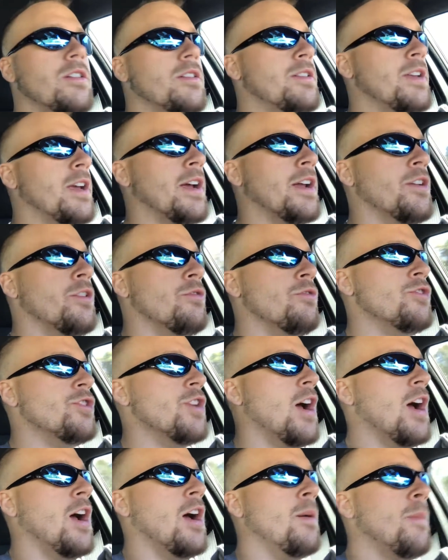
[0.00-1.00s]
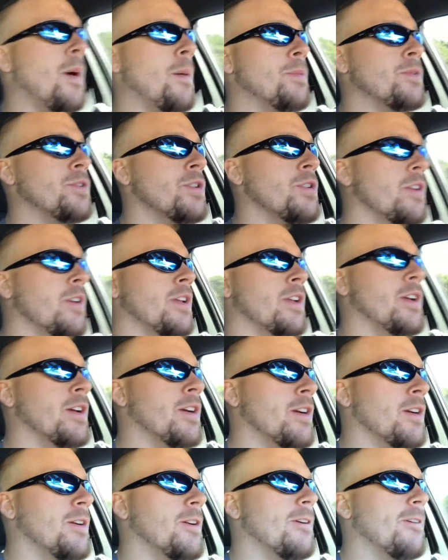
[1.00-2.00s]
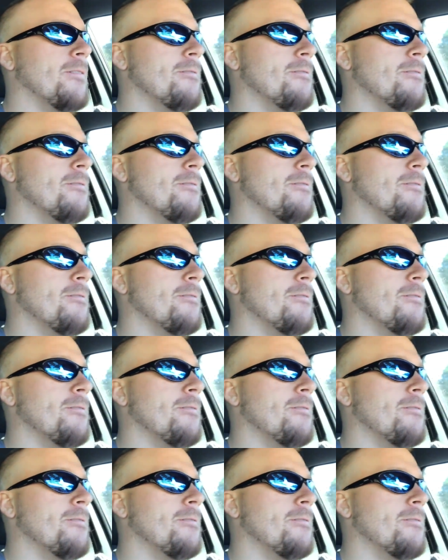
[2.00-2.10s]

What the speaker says: taking a new job opportunity here.